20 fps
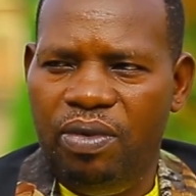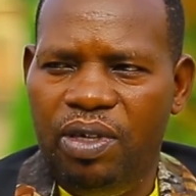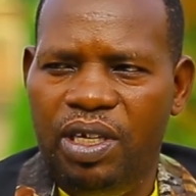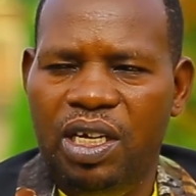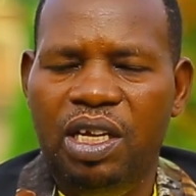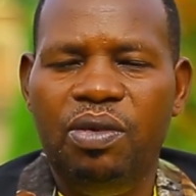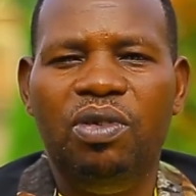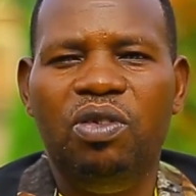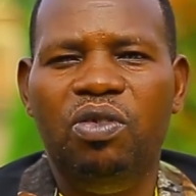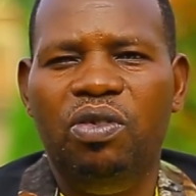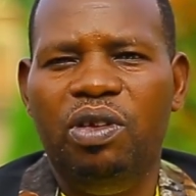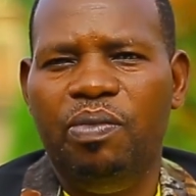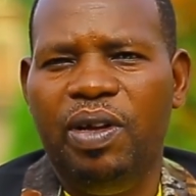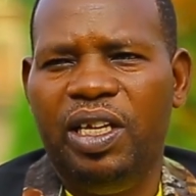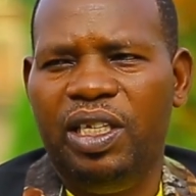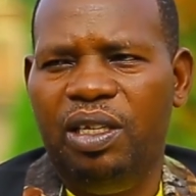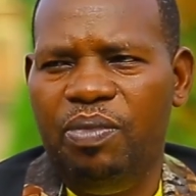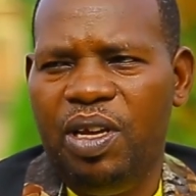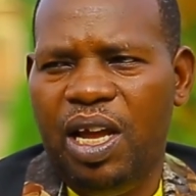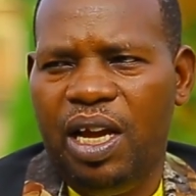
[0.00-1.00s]
ni ibintu
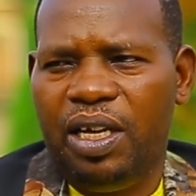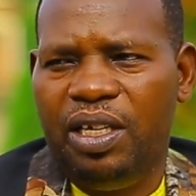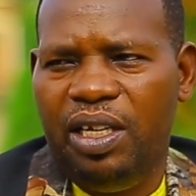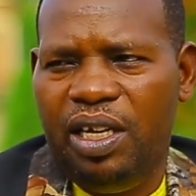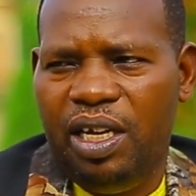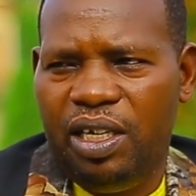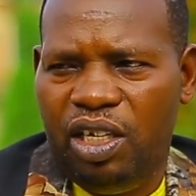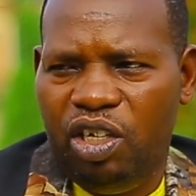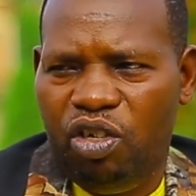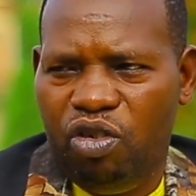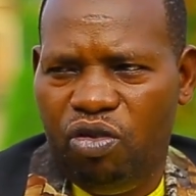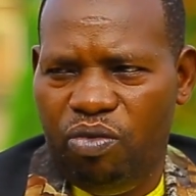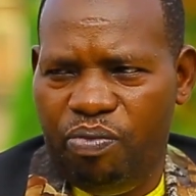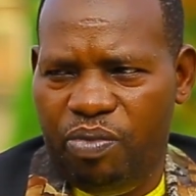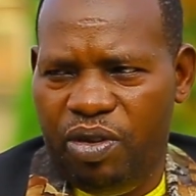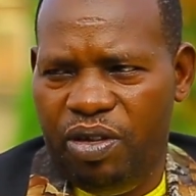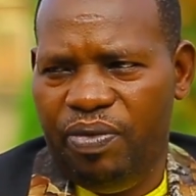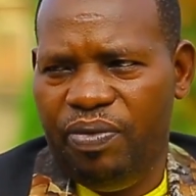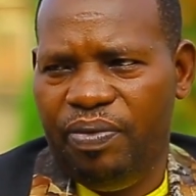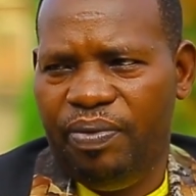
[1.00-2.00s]
bimaze imyaka irenga 10